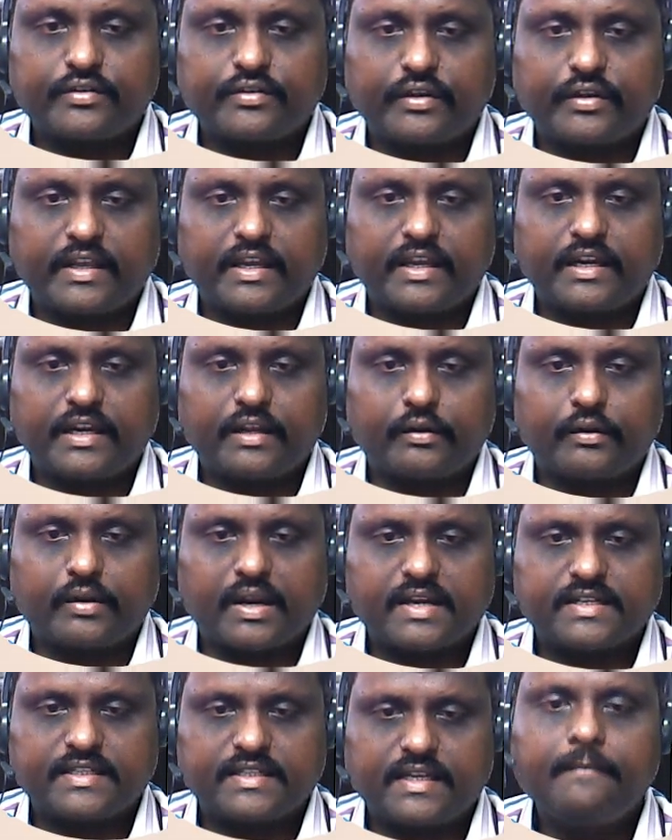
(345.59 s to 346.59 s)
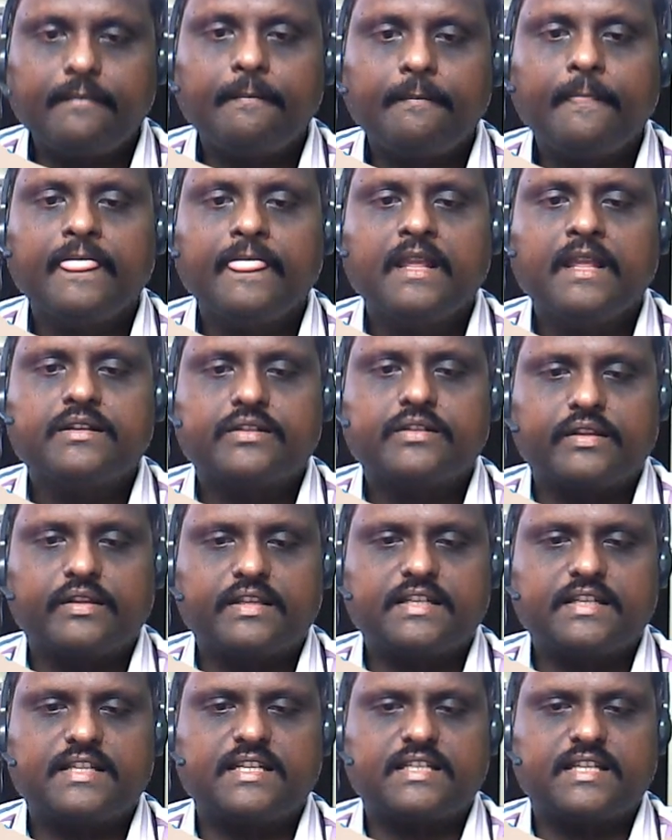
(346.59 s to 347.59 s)
So here you can see, so
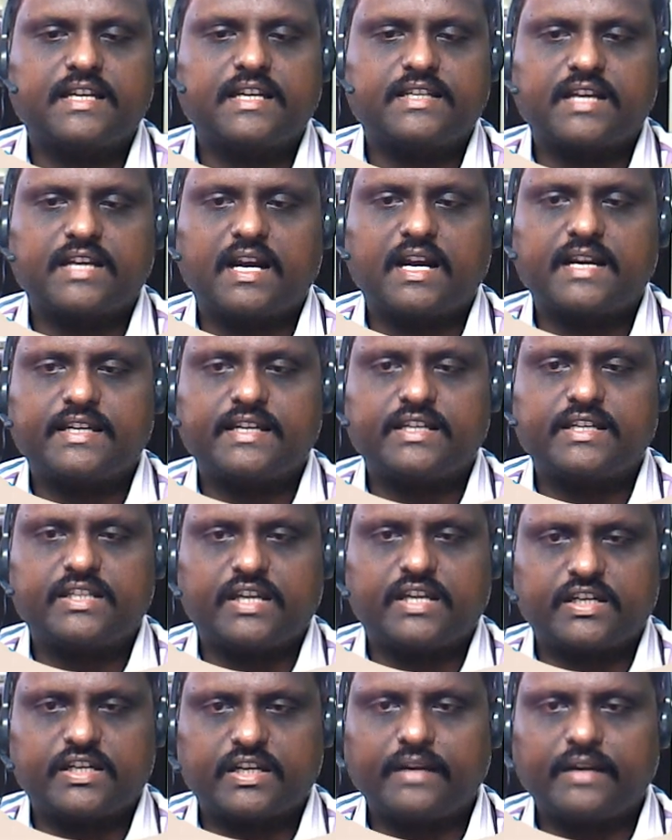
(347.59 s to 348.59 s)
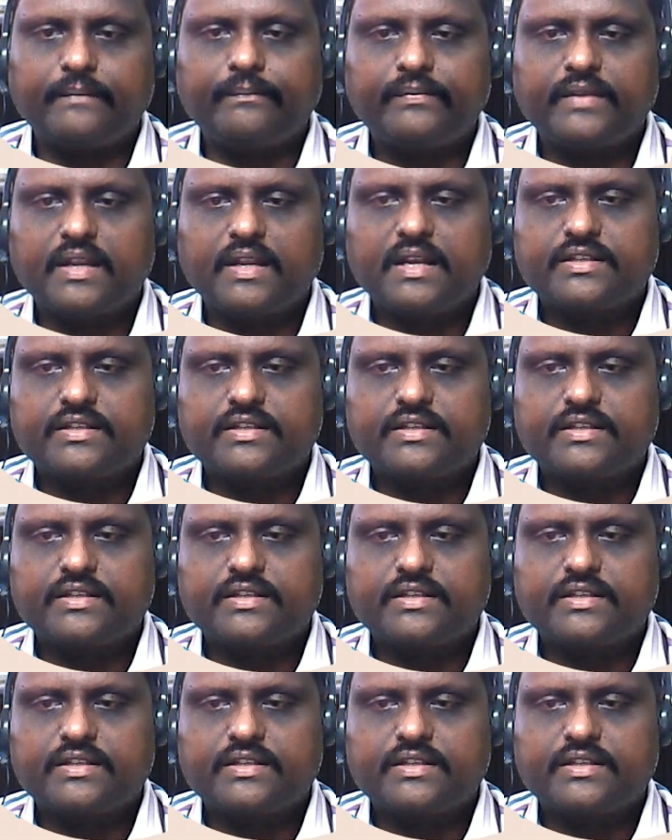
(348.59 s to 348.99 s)
this is the charging station.